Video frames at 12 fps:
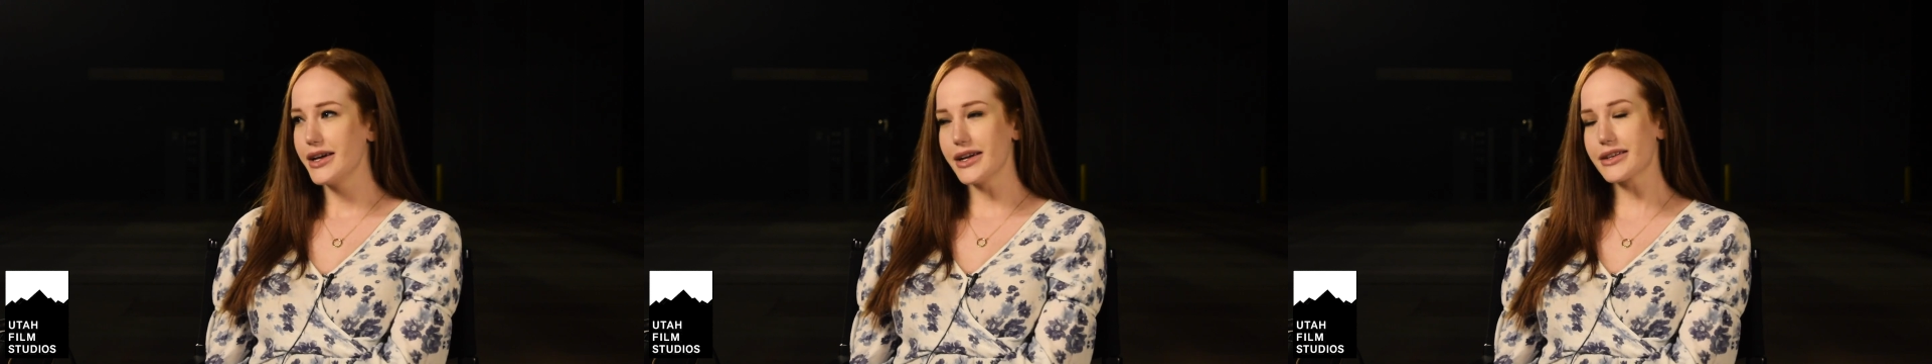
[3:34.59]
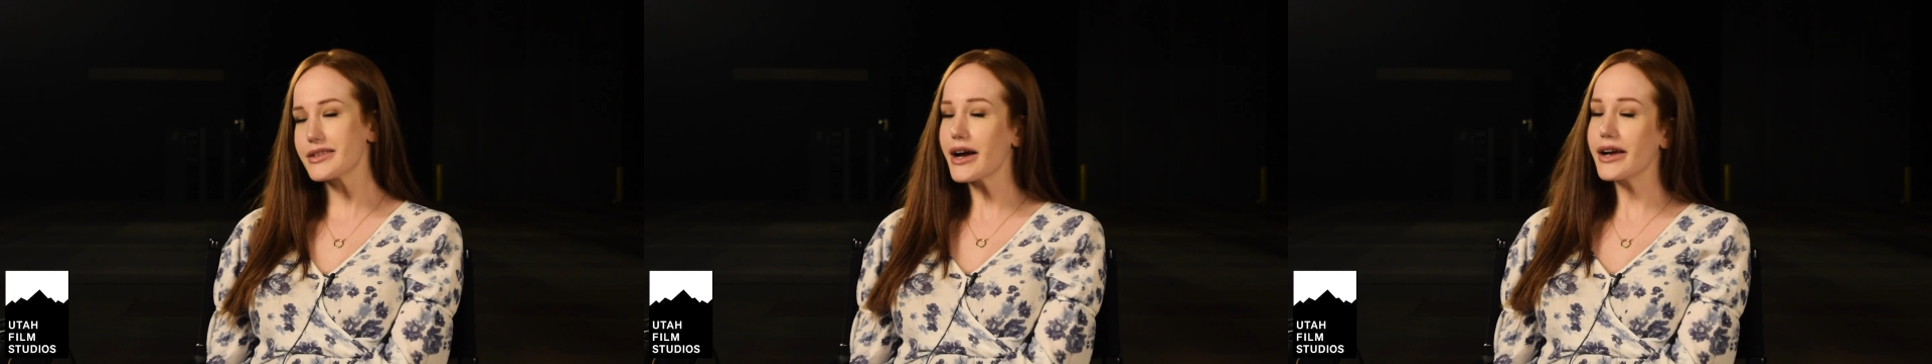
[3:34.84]

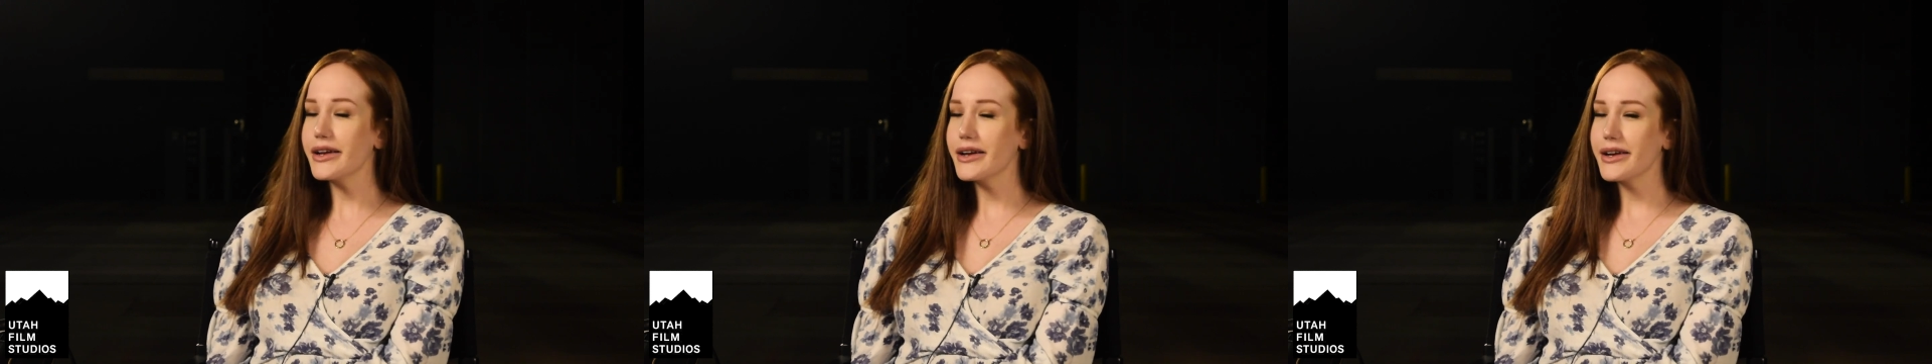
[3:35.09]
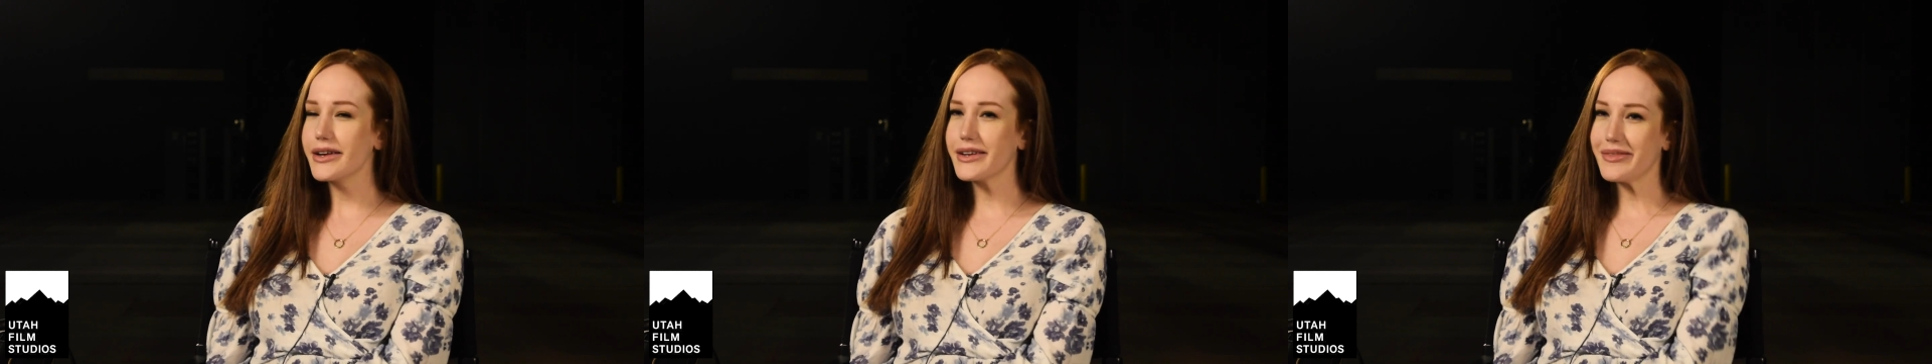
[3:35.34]

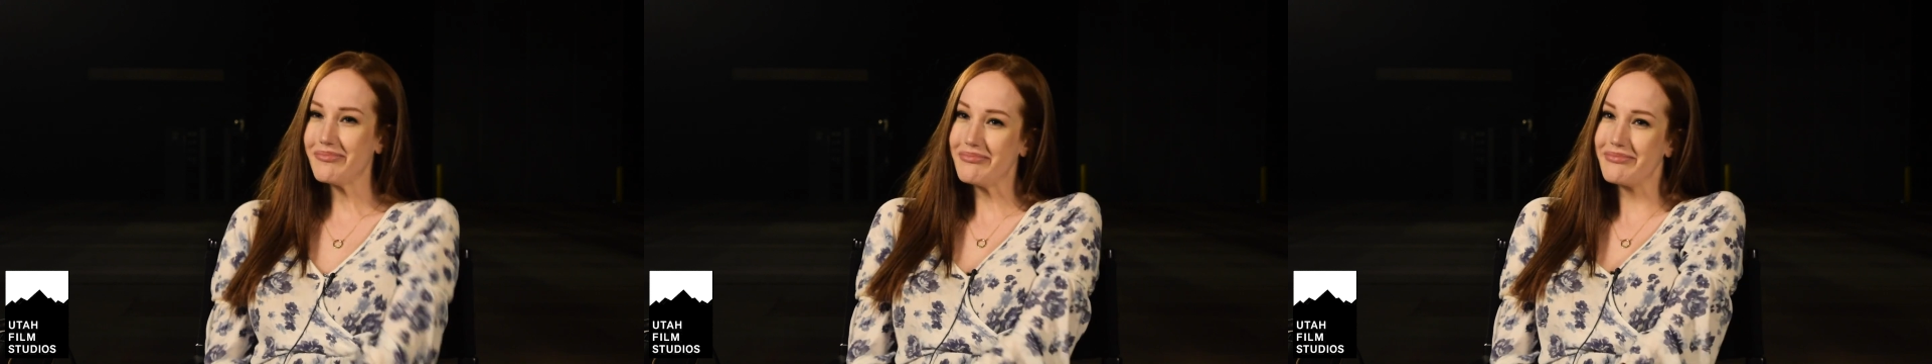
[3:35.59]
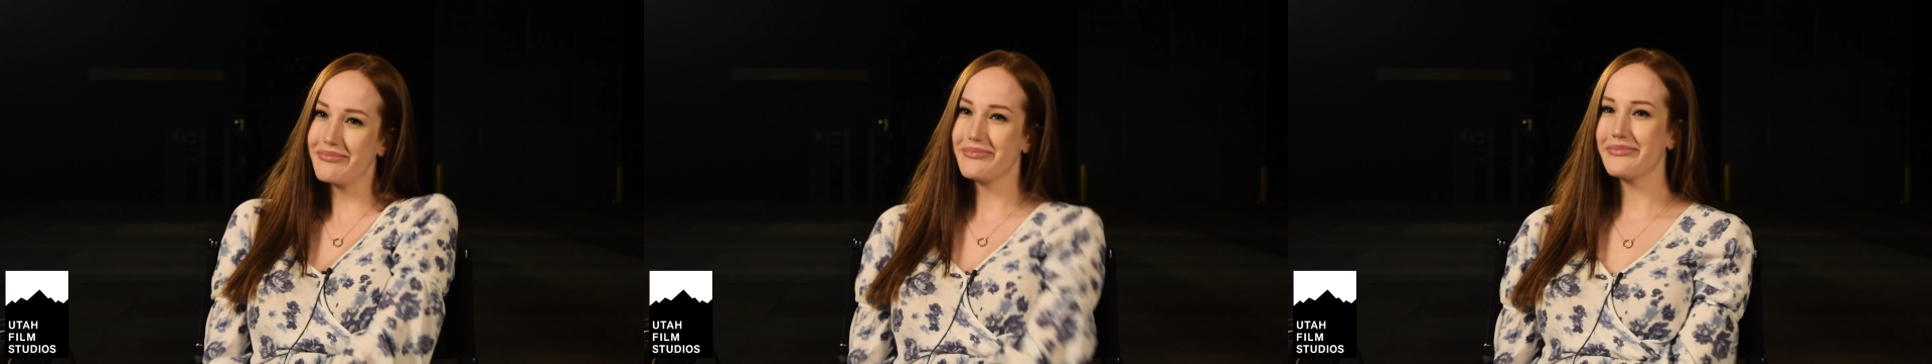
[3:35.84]
exciting and
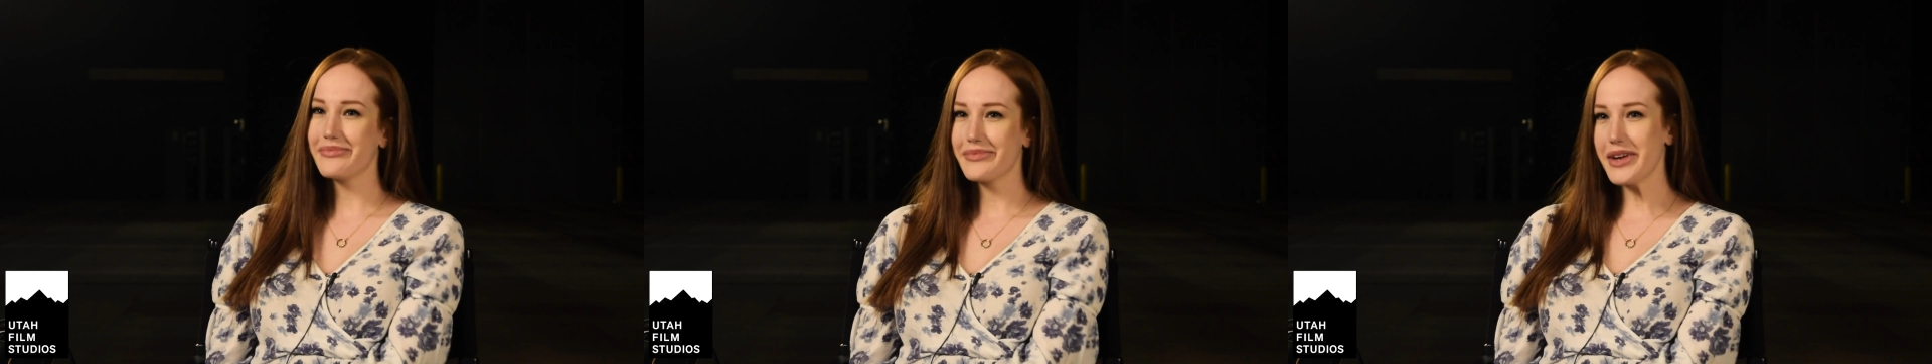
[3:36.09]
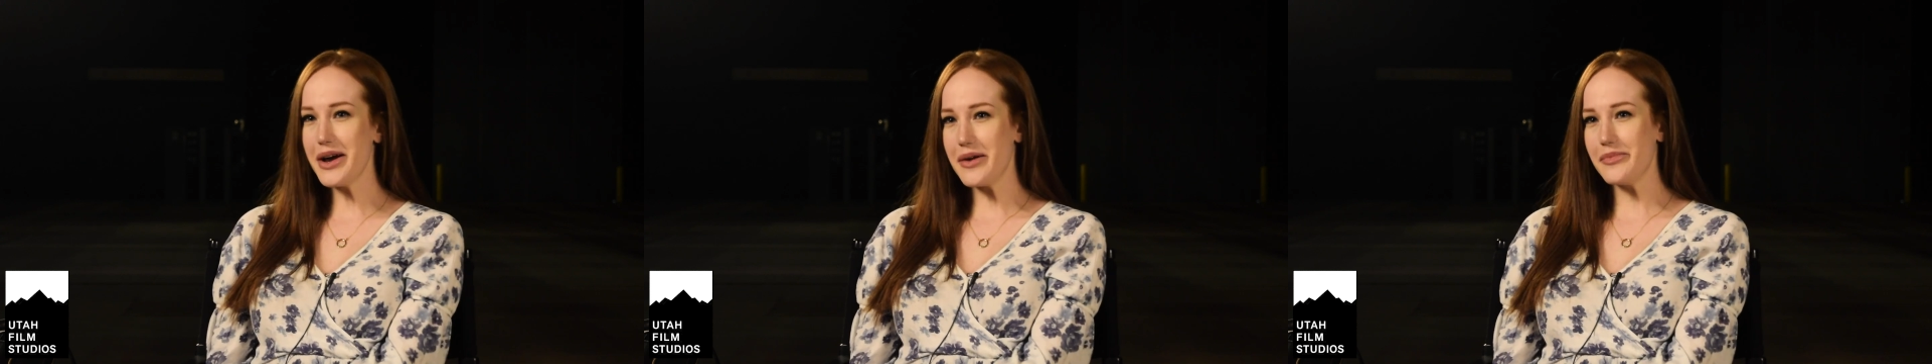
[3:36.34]

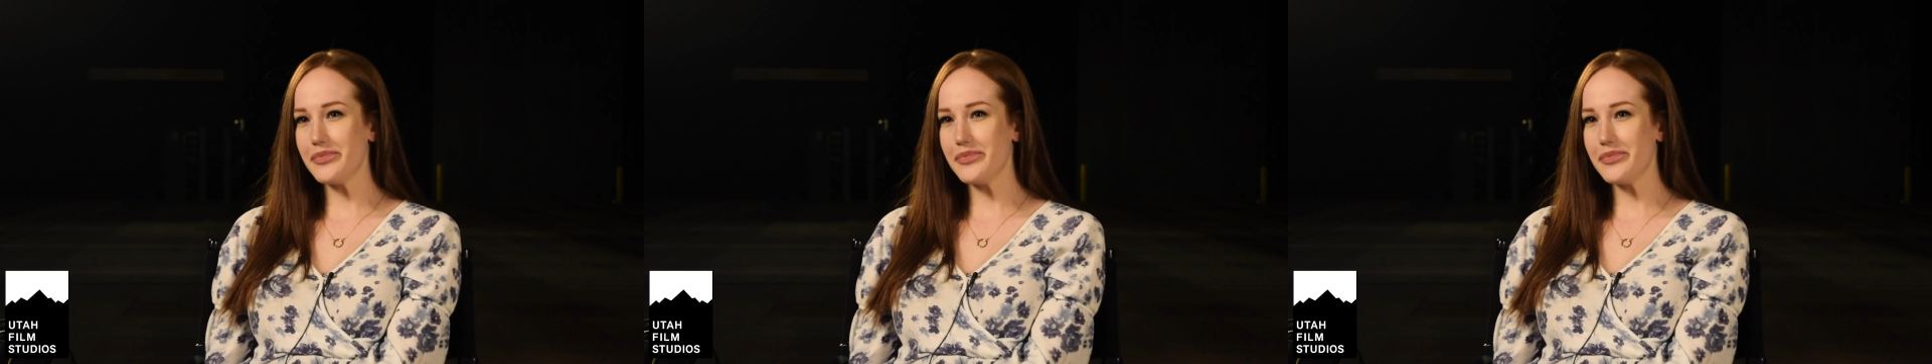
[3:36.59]
yeah.